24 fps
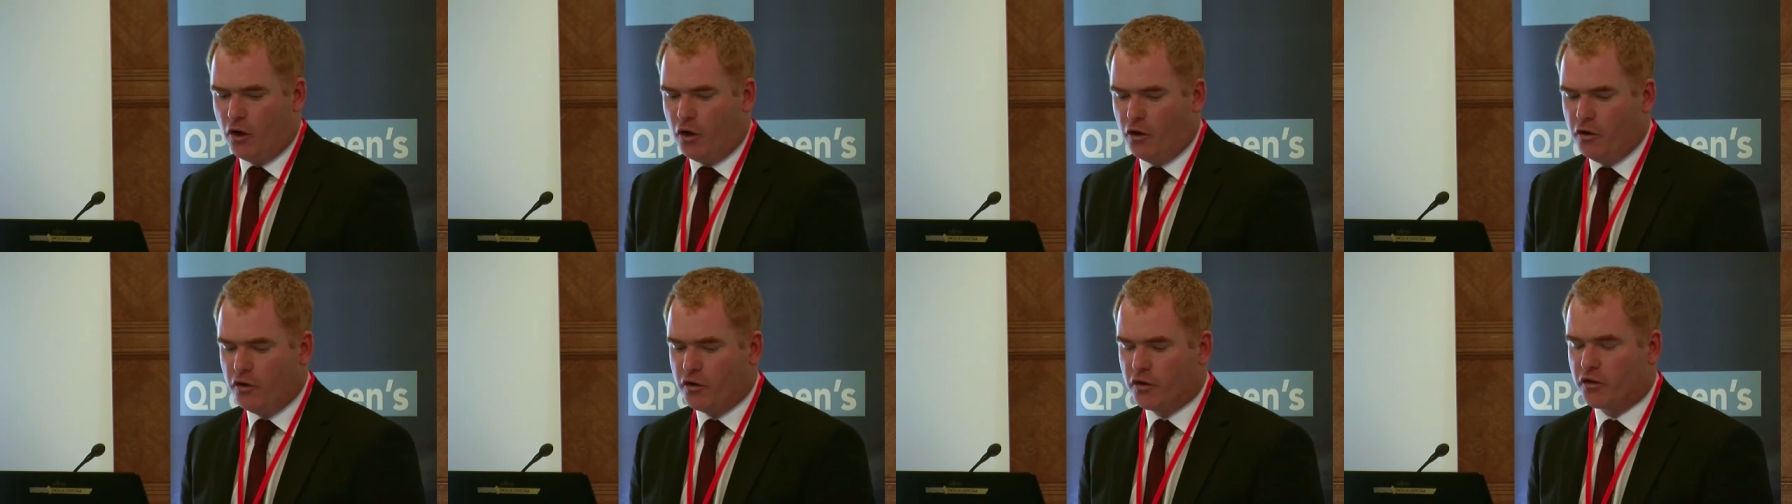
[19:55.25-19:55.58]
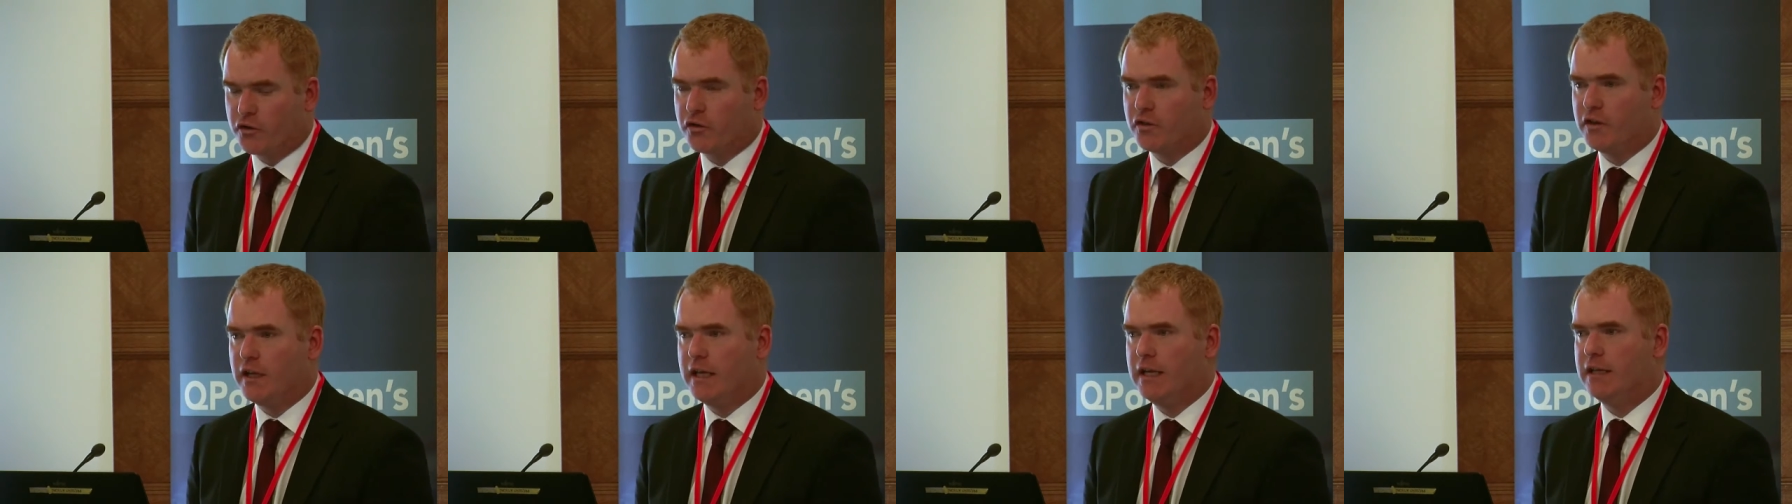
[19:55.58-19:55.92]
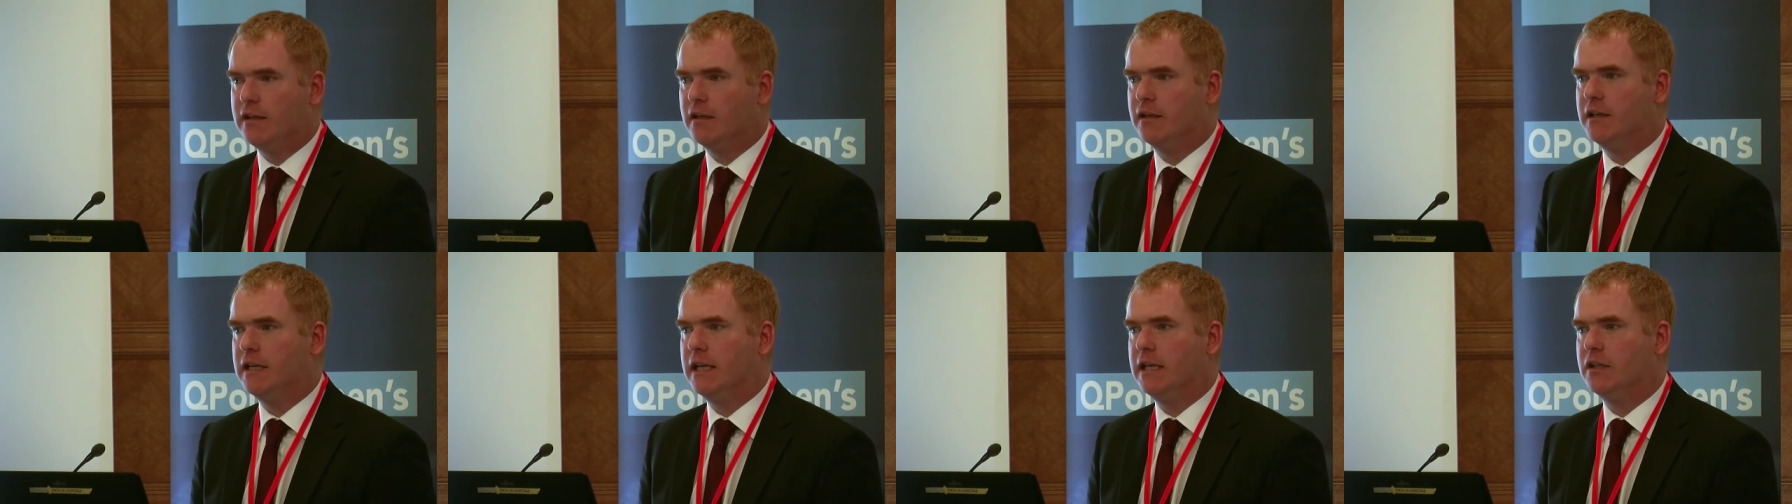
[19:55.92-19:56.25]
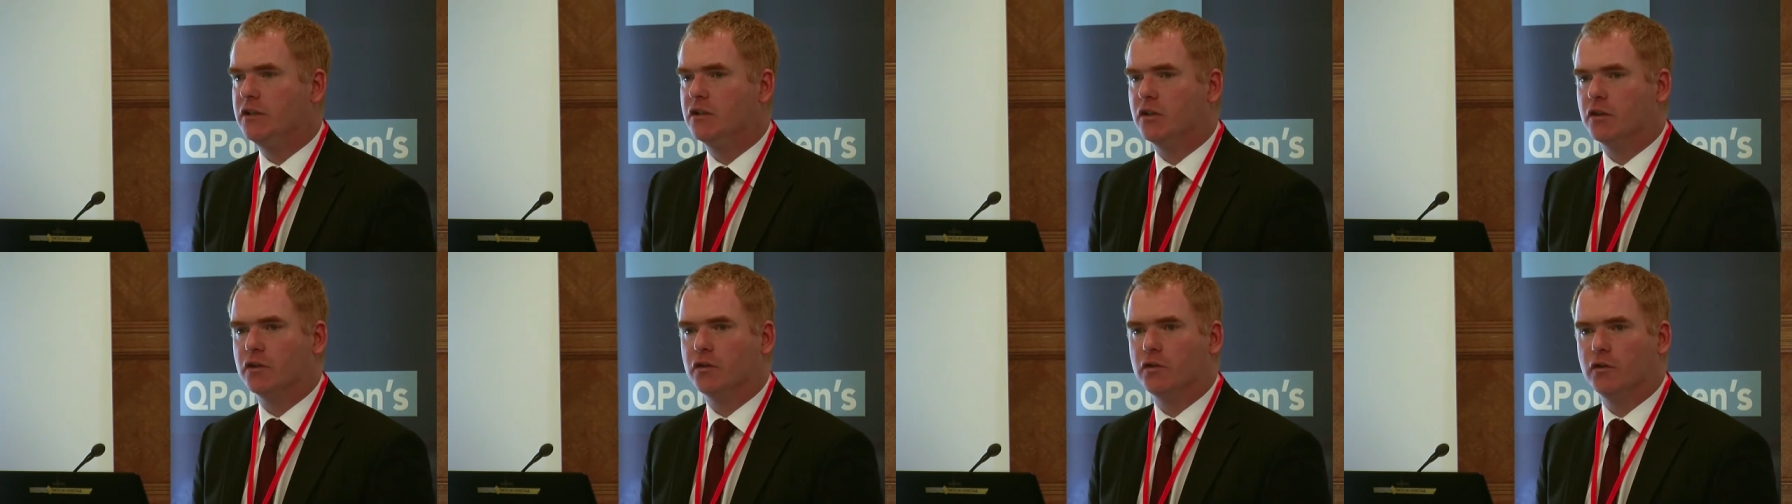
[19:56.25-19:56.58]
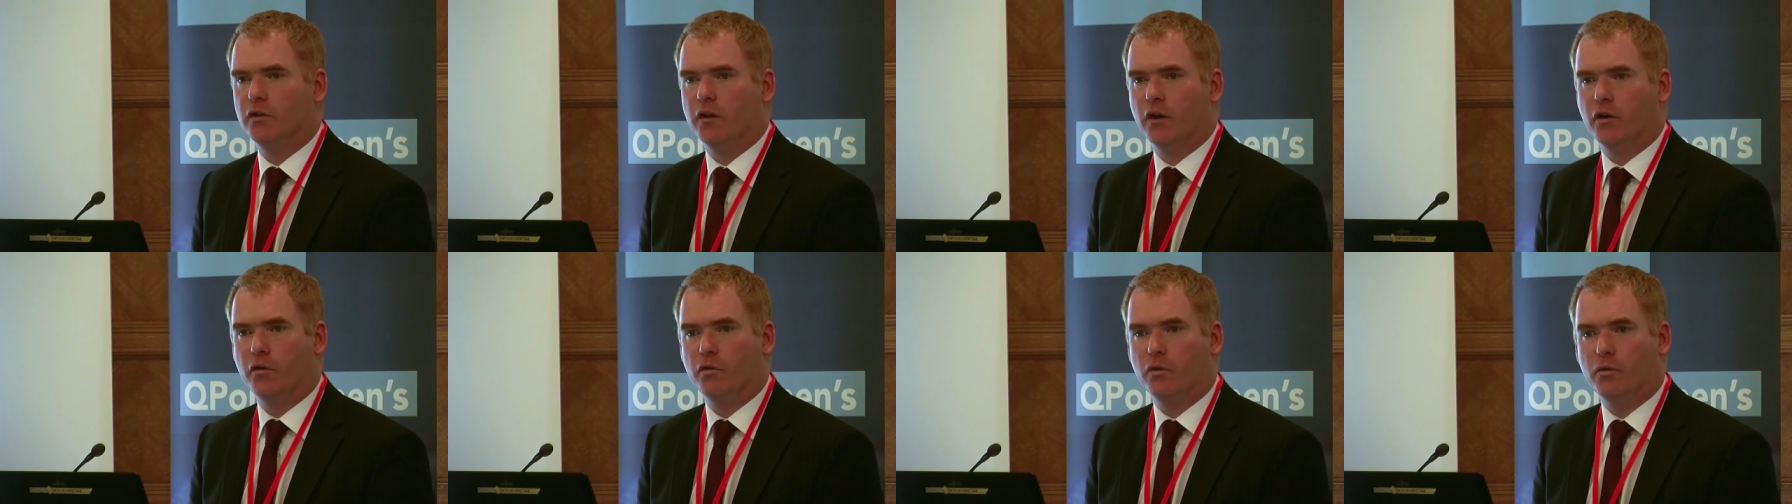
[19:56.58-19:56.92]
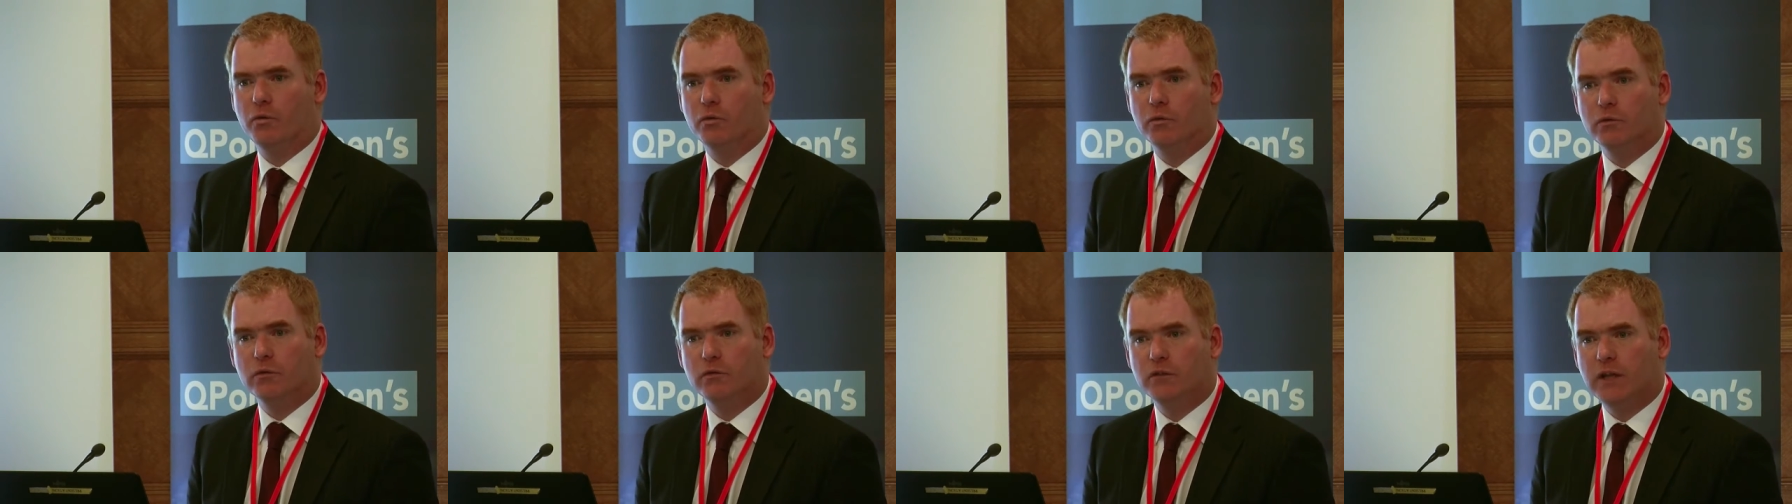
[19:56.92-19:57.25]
understated nature to their role.